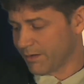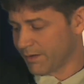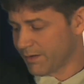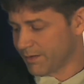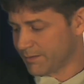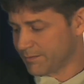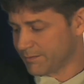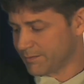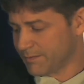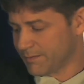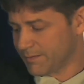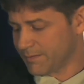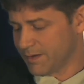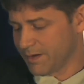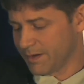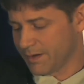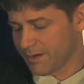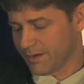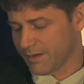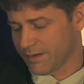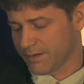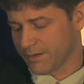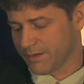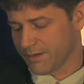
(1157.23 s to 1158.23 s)

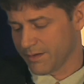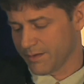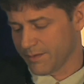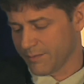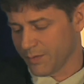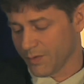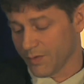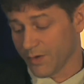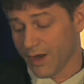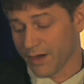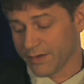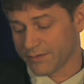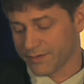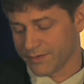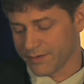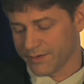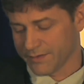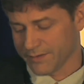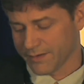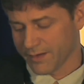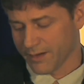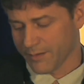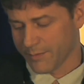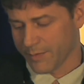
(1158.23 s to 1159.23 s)
the production
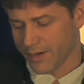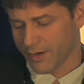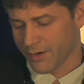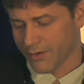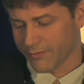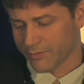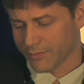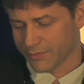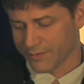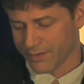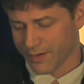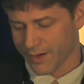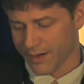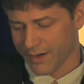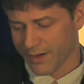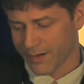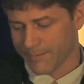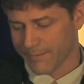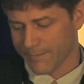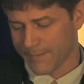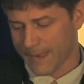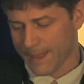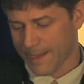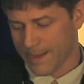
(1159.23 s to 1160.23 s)
is going to be over
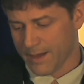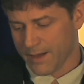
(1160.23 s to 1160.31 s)
time.